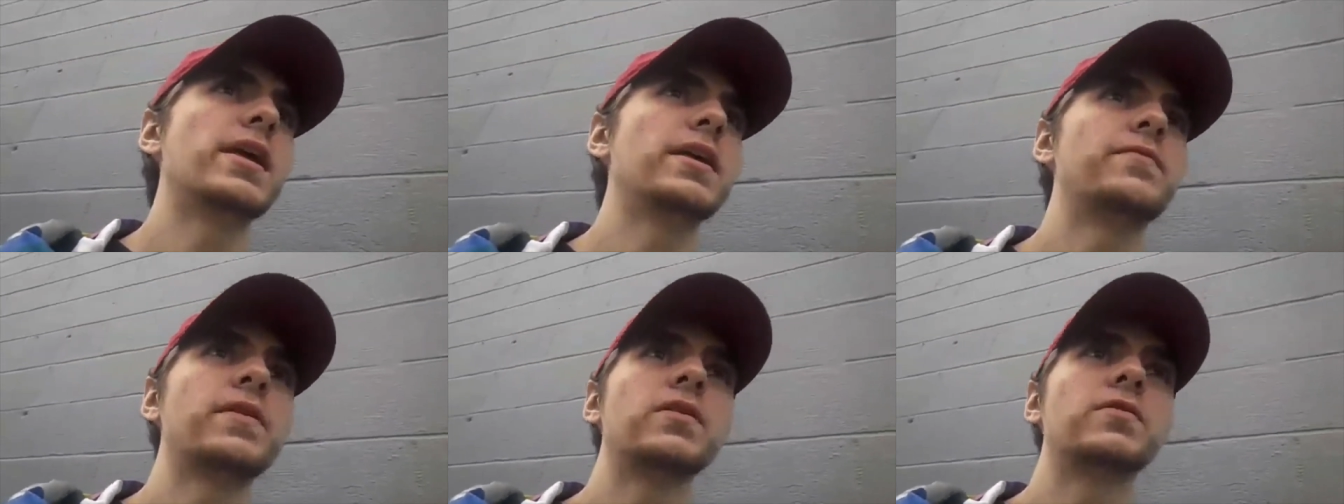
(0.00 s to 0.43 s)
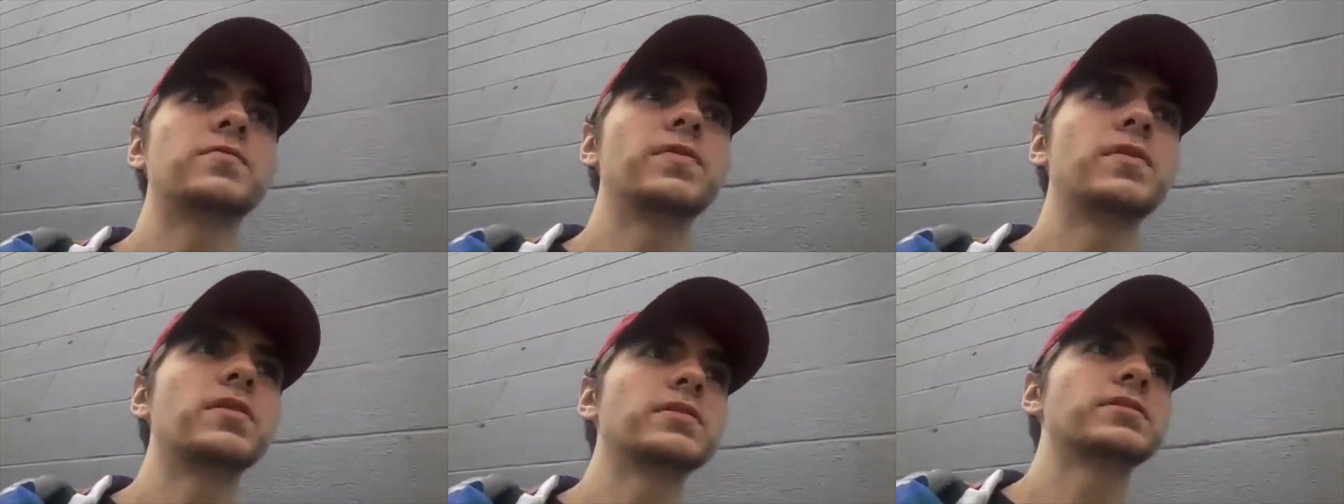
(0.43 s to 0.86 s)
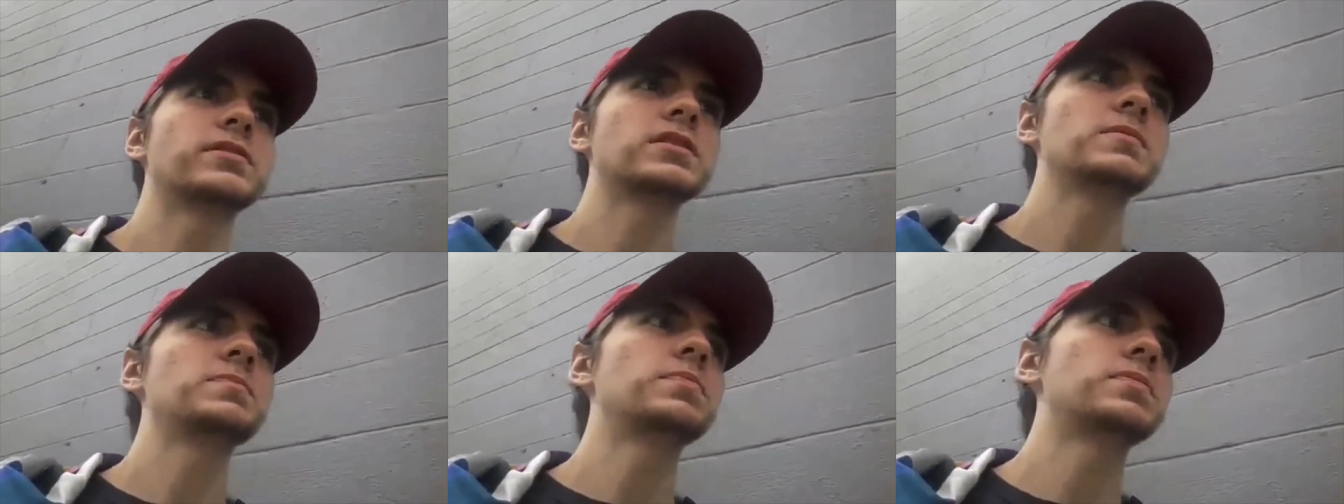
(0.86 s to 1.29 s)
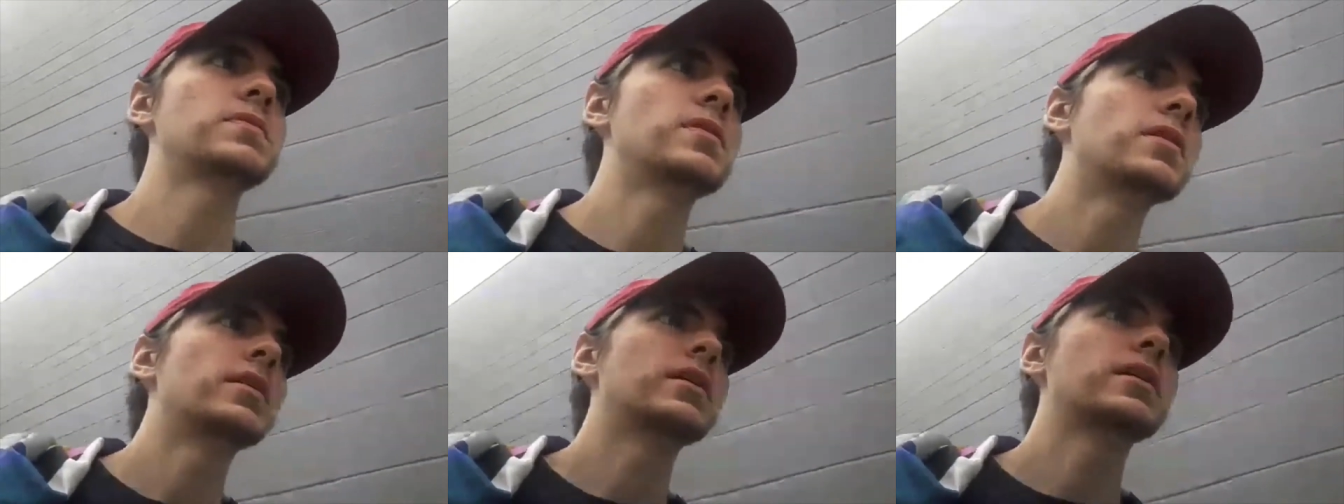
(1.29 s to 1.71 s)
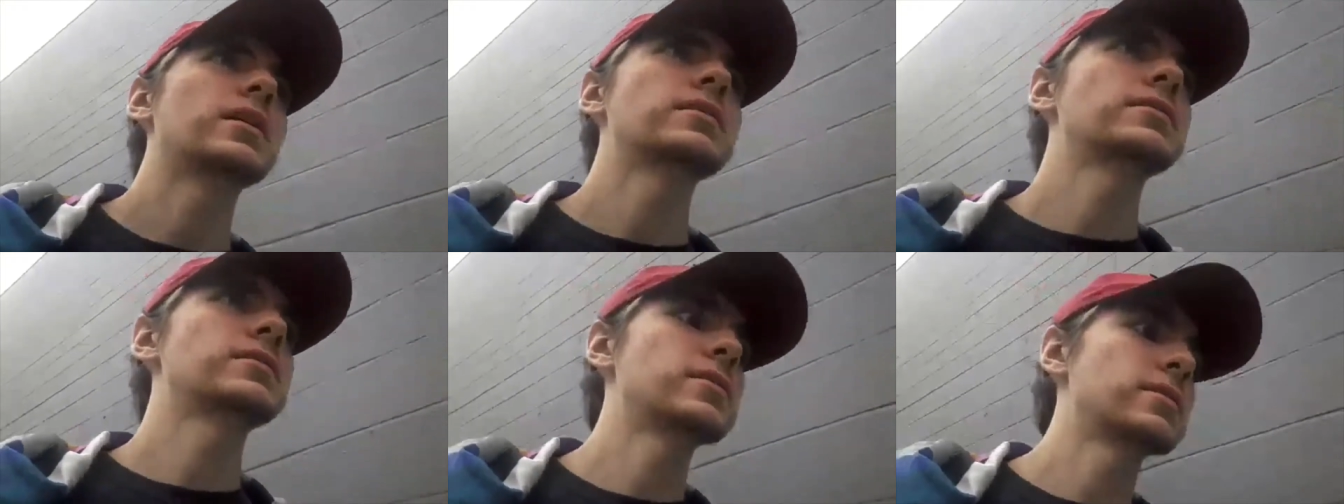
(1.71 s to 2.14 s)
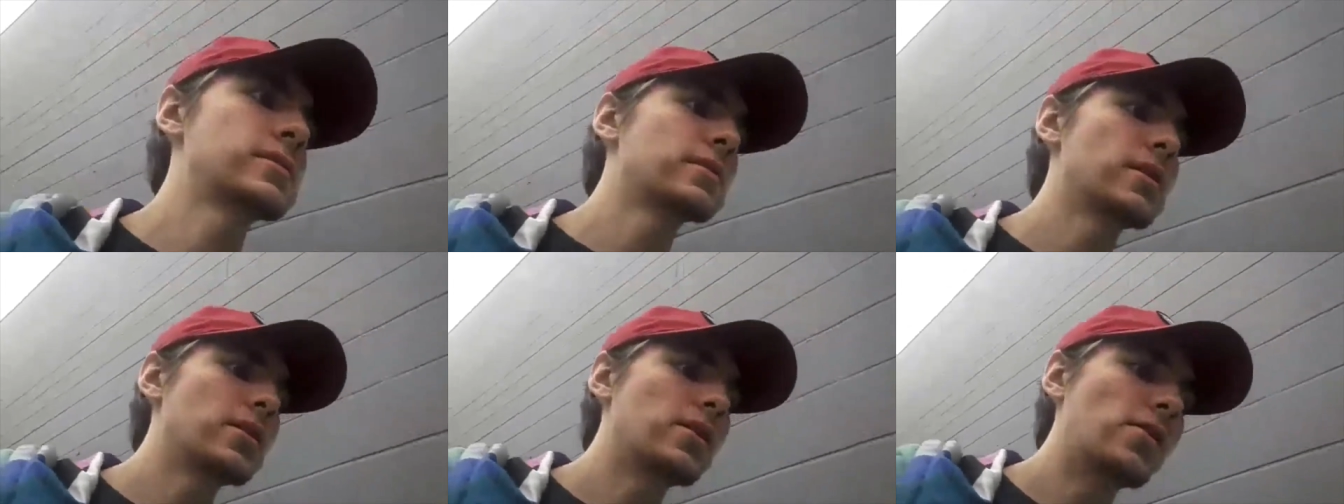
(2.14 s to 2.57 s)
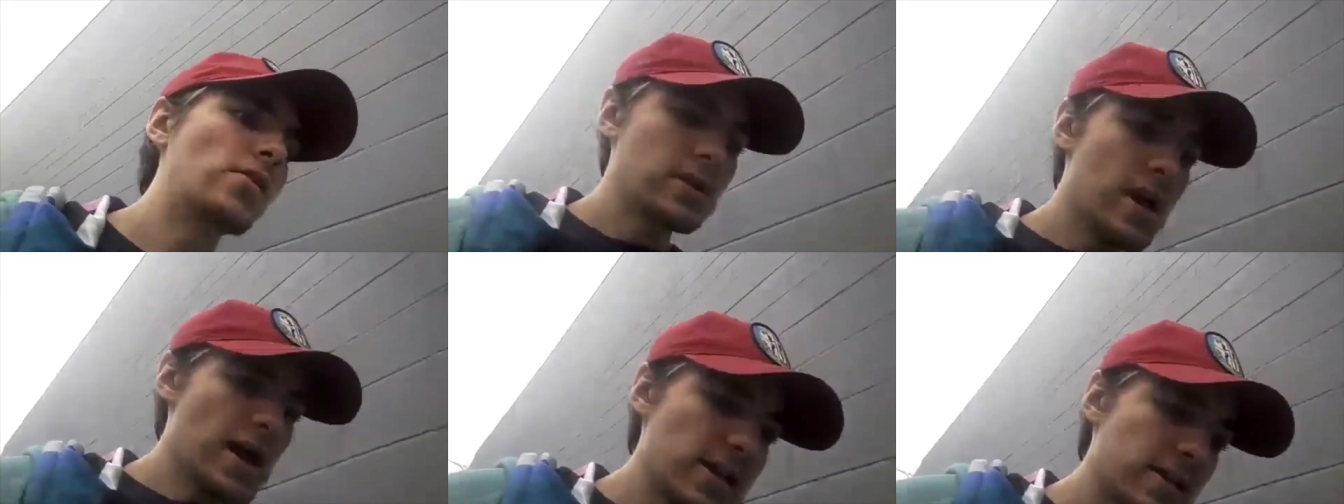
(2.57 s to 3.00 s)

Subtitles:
if I don't fall asleep, I guess... I